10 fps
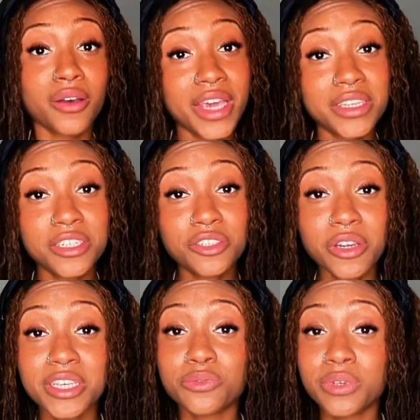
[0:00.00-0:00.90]
Okay, this shirt
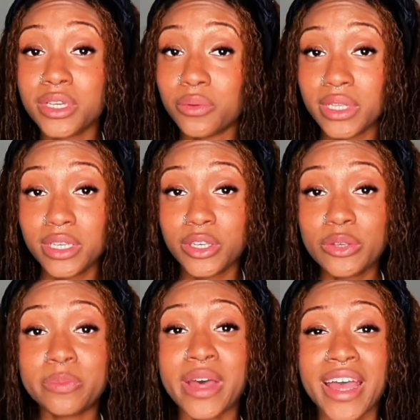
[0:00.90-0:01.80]
is really, really
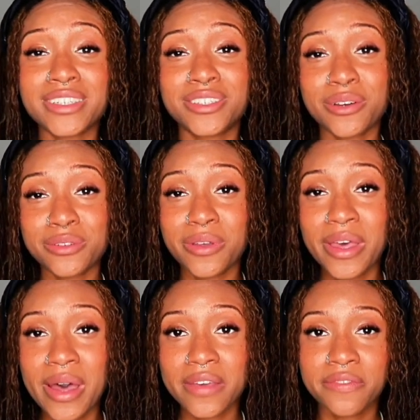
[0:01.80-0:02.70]
cute, but I don't know
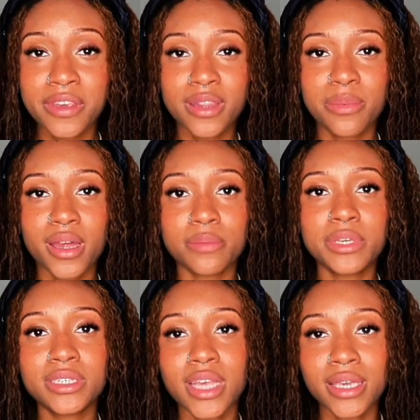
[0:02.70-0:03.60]
how I feel about it
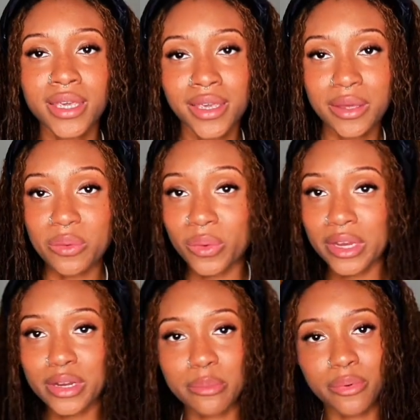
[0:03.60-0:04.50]
because I can't
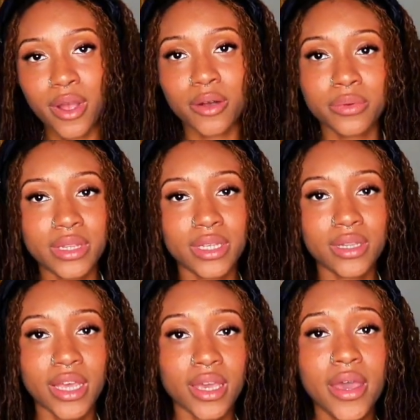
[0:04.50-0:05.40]
wear a bra with it.
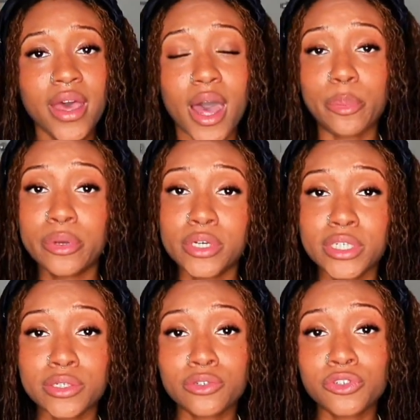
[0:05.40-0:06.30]
Like, I put on a
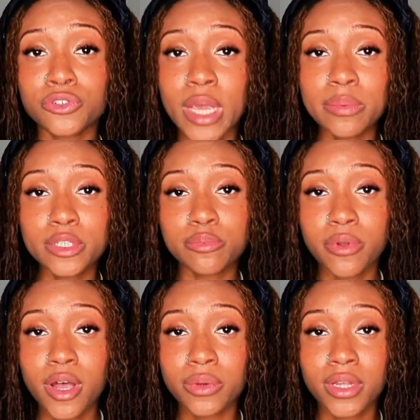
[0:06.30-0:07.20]
little strapless
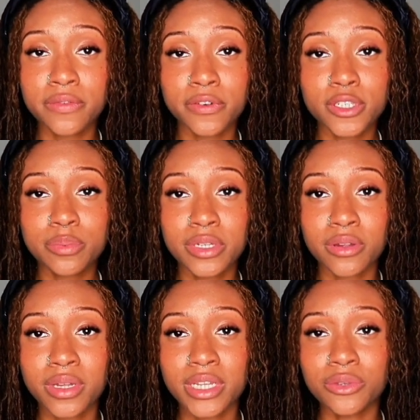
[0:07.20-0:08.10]
bra when I first put it
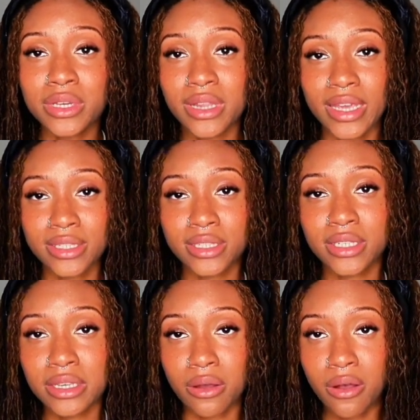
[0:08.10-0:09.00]
on and you could like
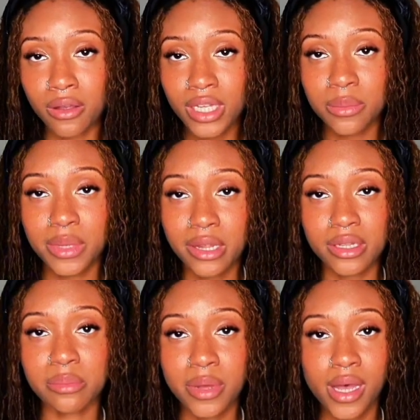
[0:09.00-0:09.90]
see it all coming out
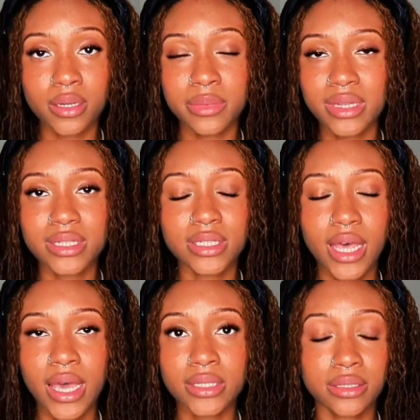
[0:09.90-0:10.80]
the bottom and the
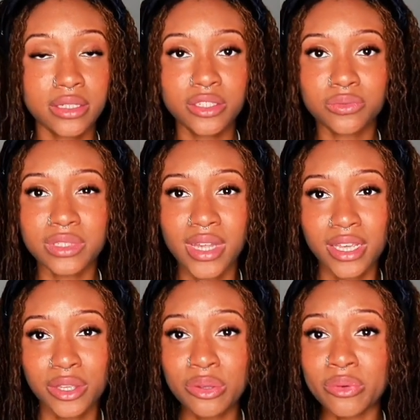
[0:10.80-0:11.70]
sides and it just was
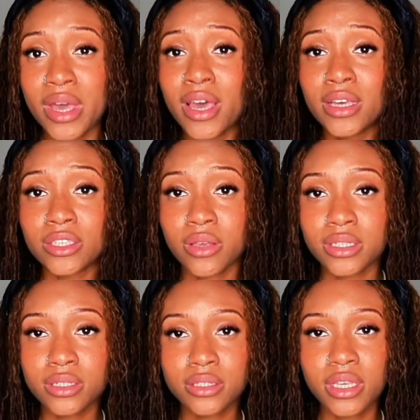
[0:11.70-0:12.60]
not cute. So I
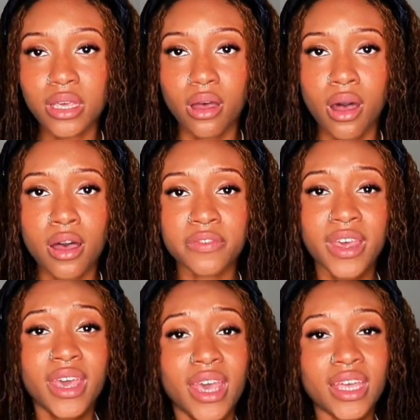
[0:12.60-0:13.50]
just took it off
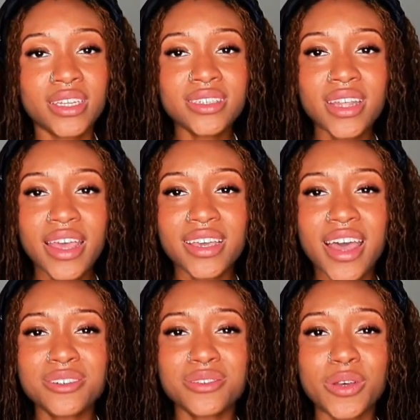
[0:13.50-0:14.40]
and it's like,
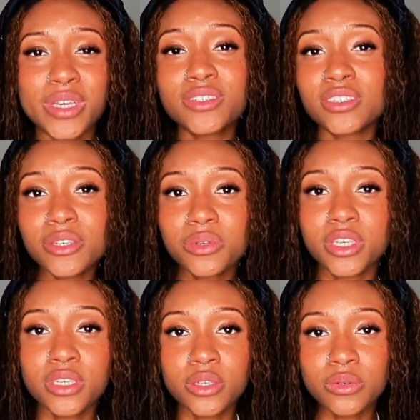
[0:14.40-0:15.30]
I don't know, it's still
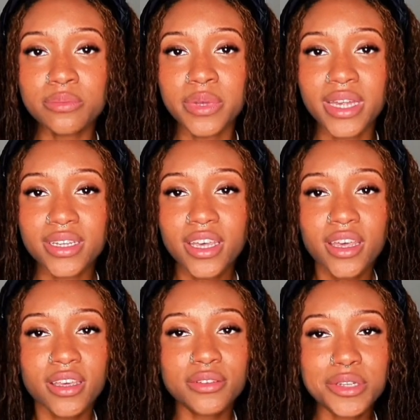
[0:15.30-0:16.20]
cute, but
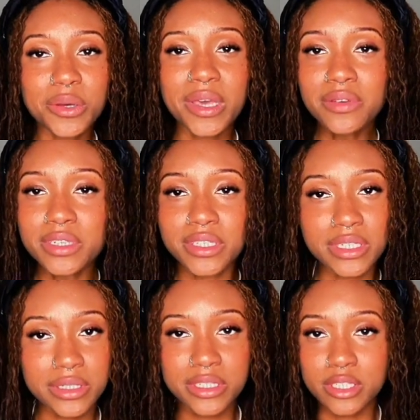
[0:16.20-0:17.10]
you know,
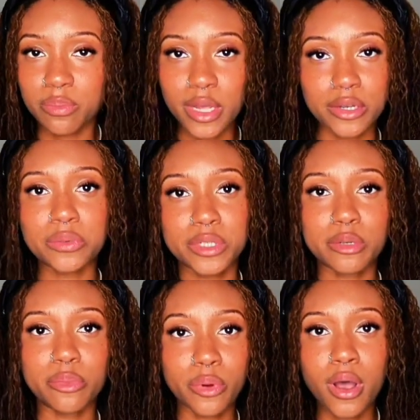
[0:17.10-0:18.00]
everything looks better with a
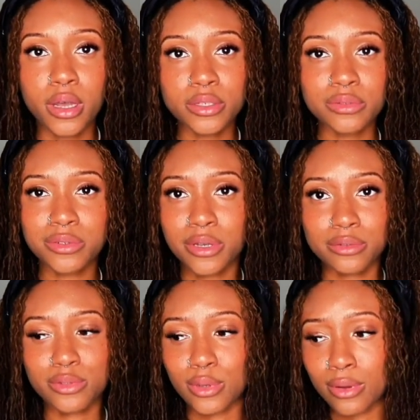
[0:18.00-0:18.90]
bra, you
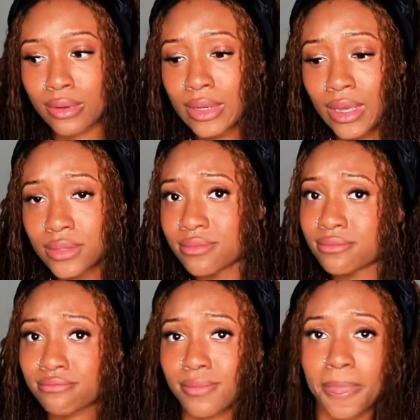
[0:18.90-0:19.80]
know, so
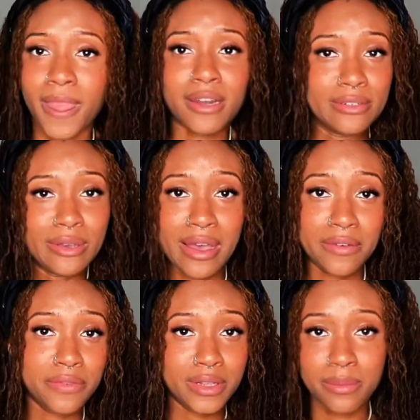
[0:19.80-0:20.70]
I don't know how
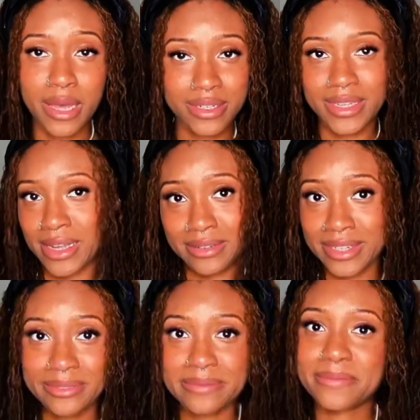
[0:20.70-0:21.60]
I feel about it. I don't know.